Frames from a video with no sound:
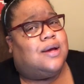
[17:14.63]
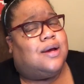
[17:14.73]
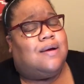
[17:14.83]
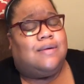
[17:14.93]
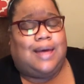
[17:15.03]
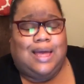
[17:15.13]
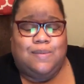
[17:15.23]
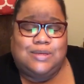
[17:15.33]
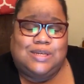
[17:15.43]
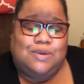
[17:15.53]
okay, we
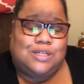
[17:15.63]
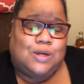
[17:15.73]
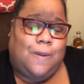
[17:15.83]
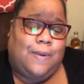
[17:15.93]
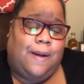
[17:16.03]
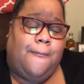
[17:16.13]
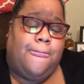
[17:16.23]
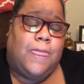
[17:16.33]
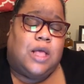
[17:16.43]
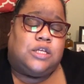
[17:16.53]
we'll see what it's gonna be.
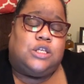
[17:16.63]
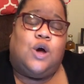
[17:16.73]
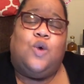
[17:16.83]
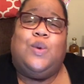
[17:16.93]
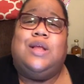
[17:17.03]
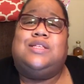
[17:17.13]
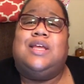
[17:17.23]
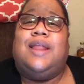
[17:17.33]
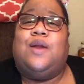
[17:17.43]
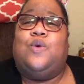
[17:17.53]
So we
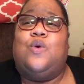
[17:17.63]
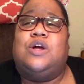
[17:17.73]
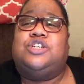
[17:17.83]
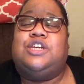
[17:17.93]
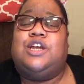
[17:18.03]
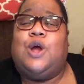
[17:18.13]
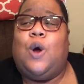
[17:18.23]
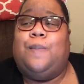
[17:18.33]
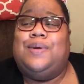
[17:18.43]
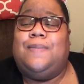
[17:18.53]
see later on she at
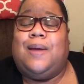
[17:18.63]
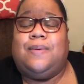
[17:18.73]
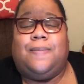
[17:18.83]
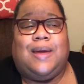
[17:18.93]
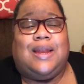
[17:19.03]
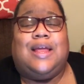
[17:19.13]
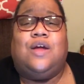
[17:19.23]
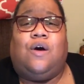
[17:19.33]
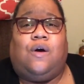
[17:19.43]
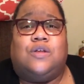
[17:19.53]
home putting the baby to bed and he
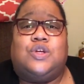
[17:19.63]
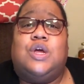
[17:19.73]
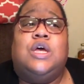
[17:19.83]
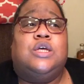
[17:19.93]
calls her.